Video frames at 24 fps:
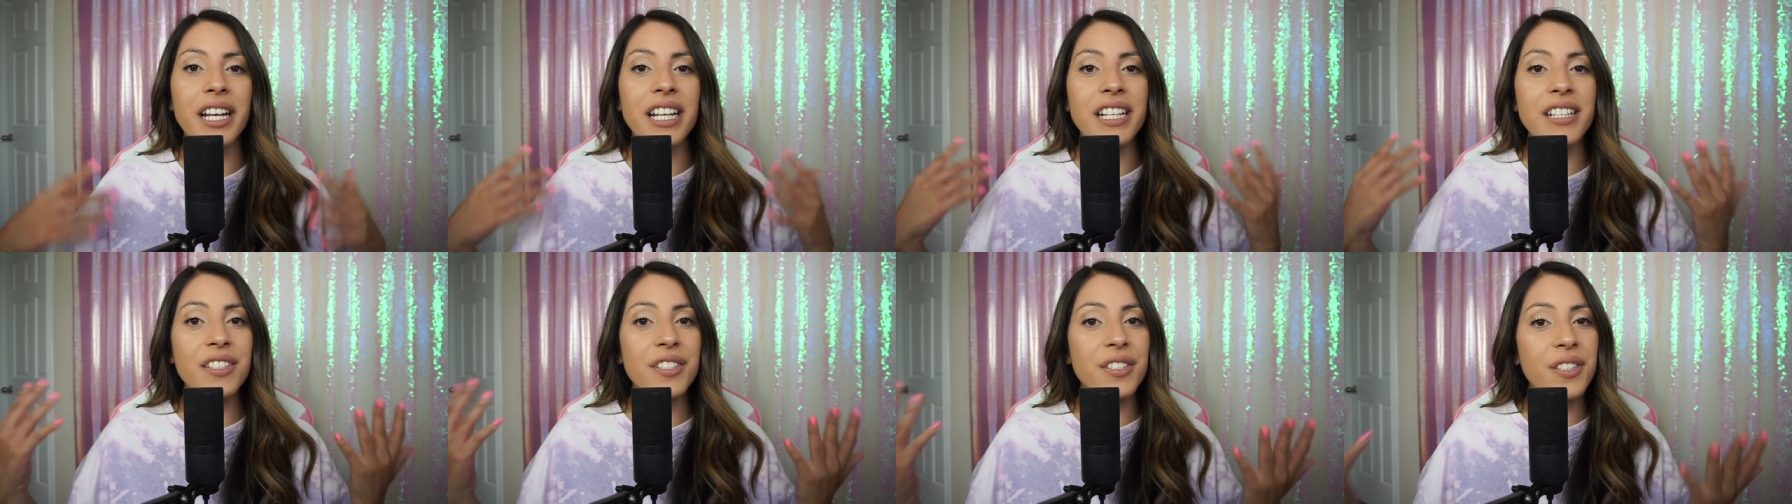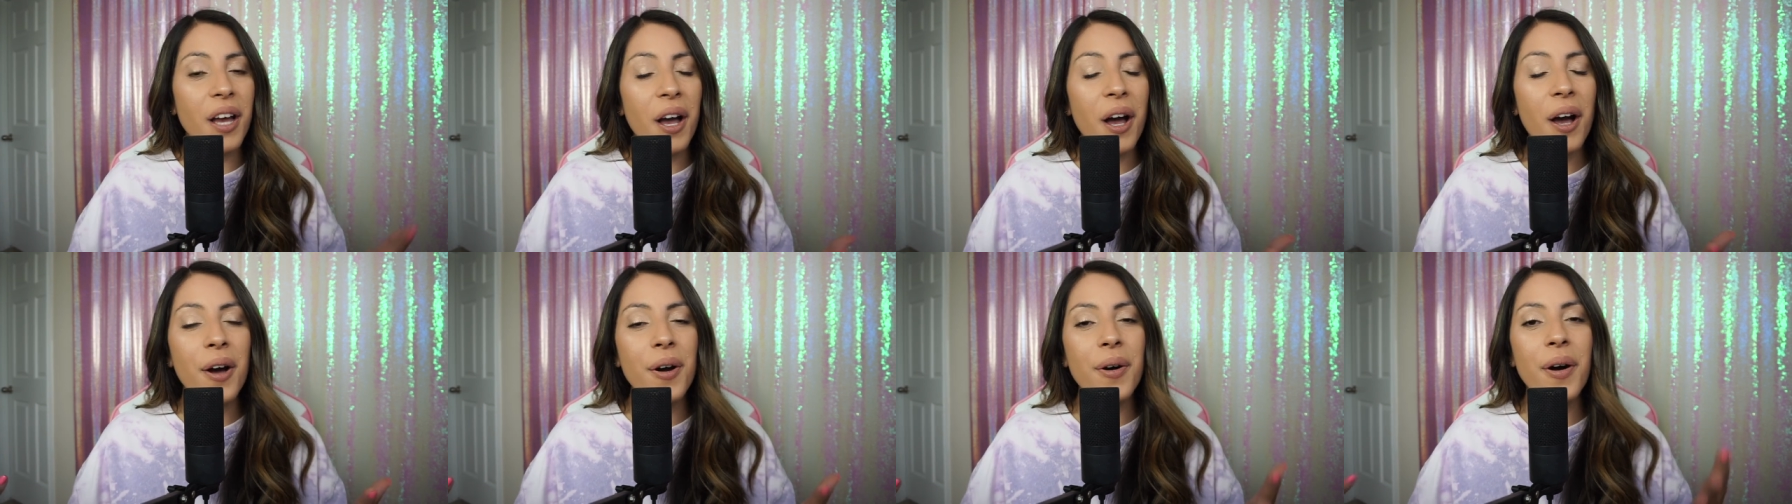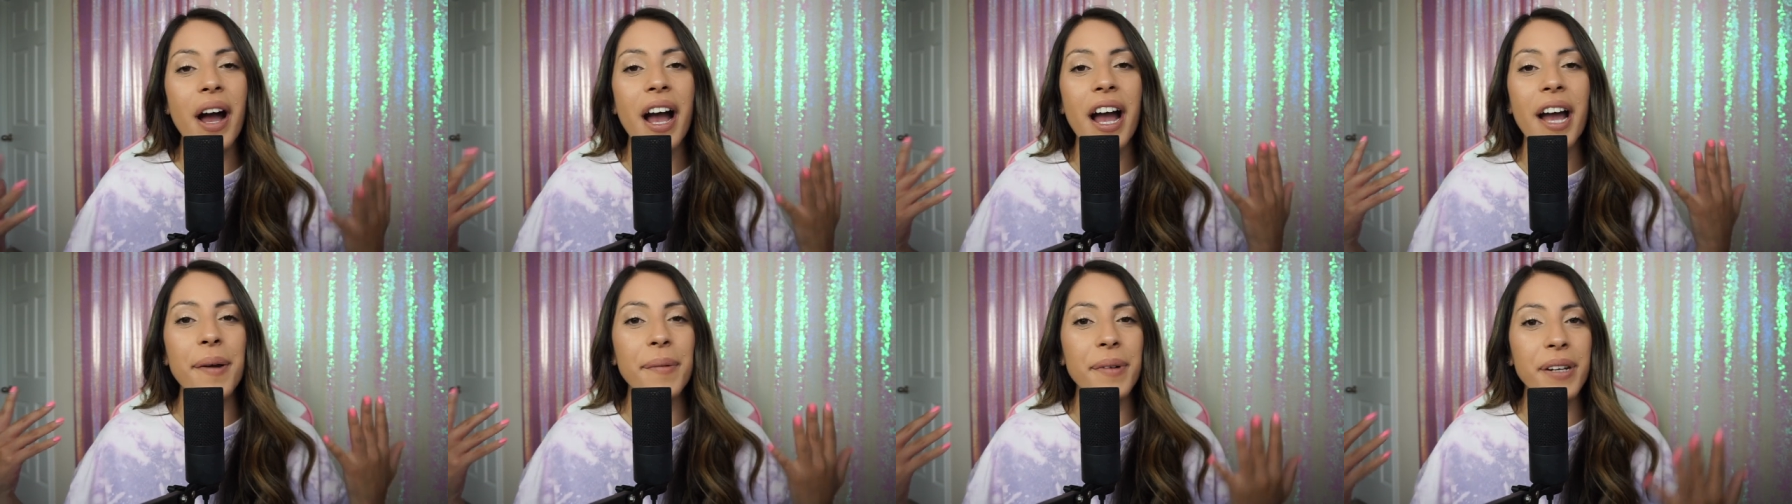And so
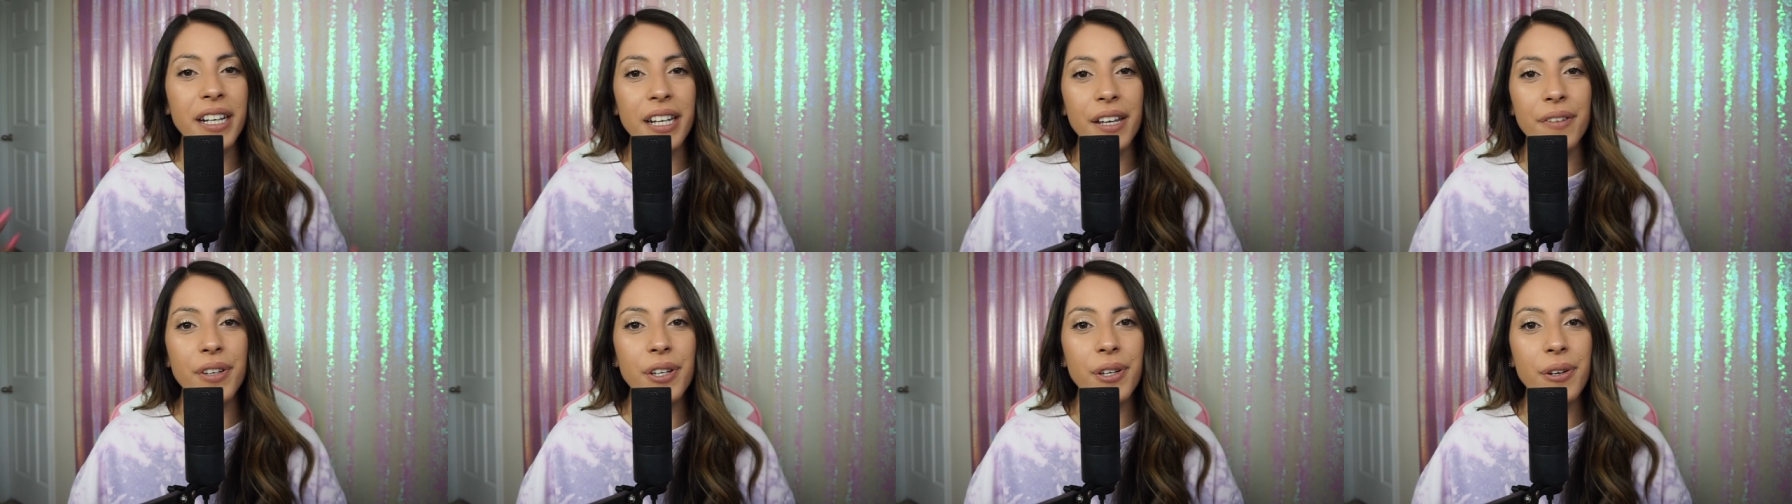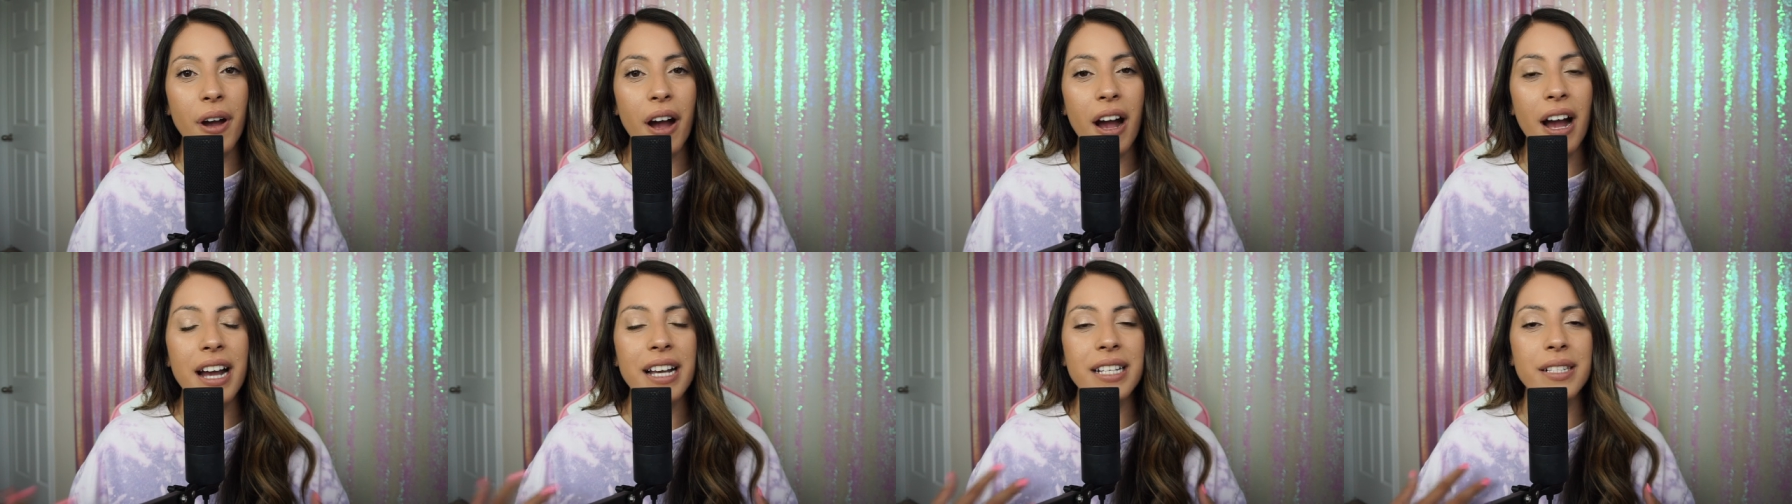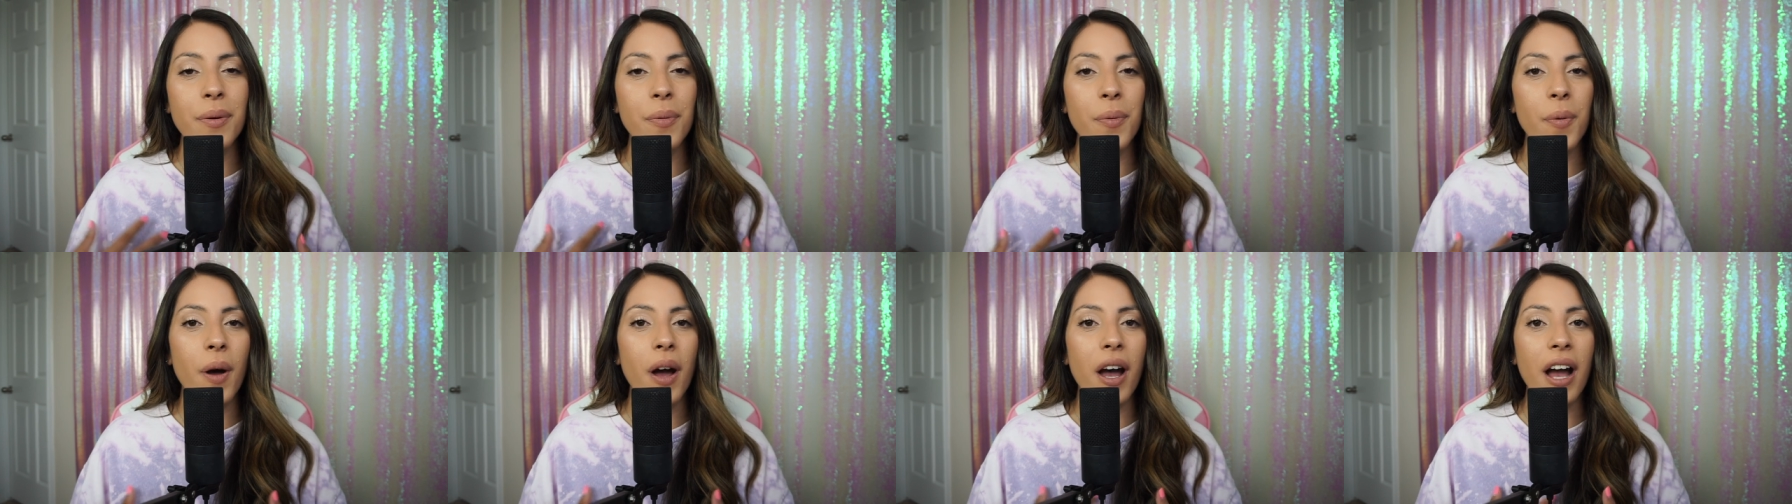I'm going to give you guys
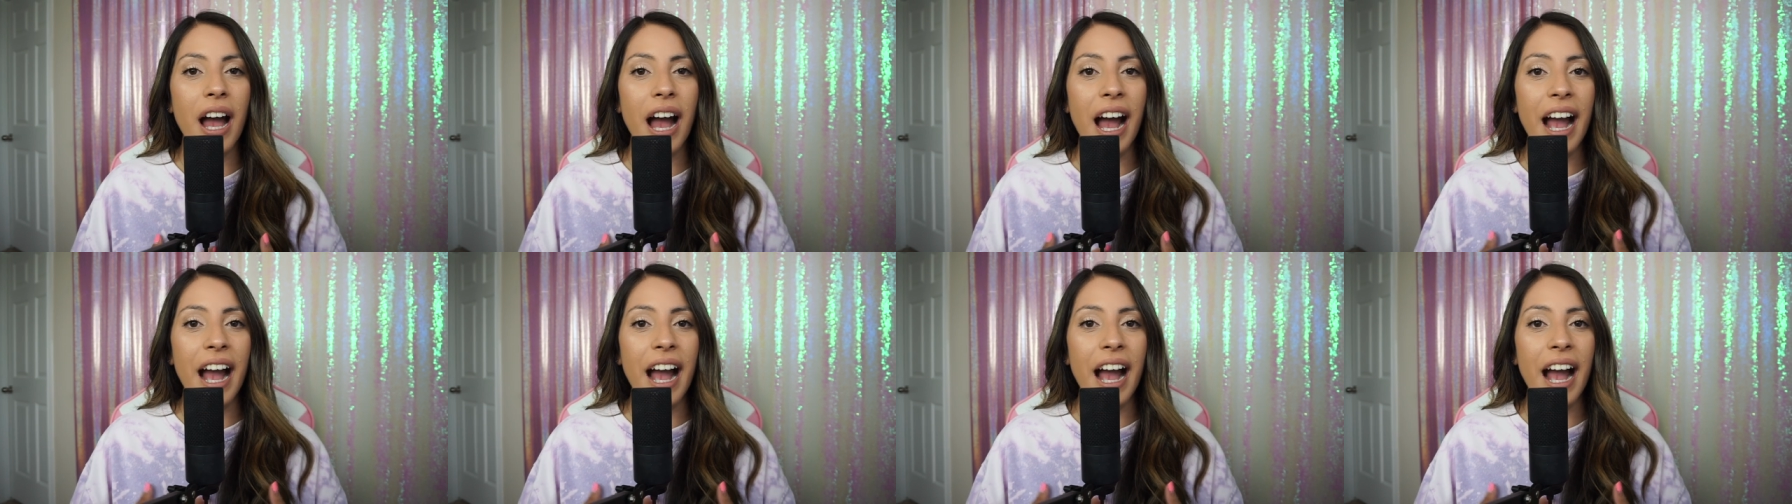what